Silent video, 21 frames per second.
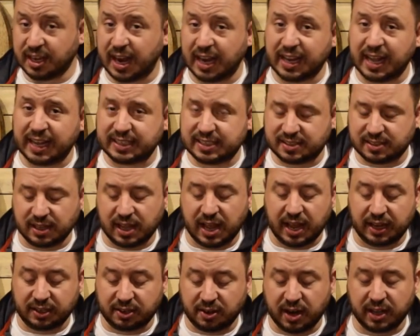I like this a
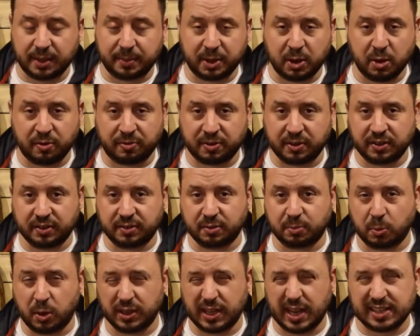lot. All right, let me go for
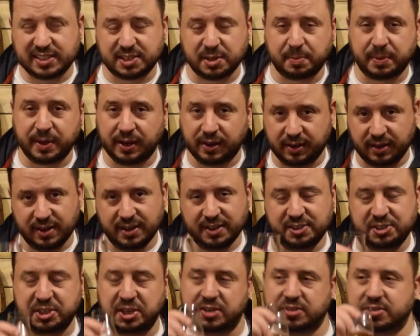one last sip here.
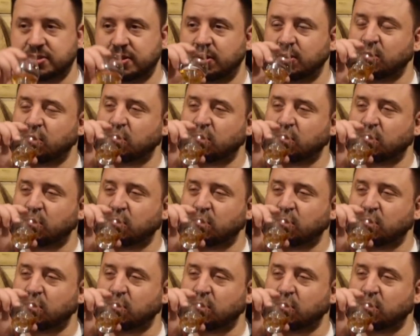Cheers.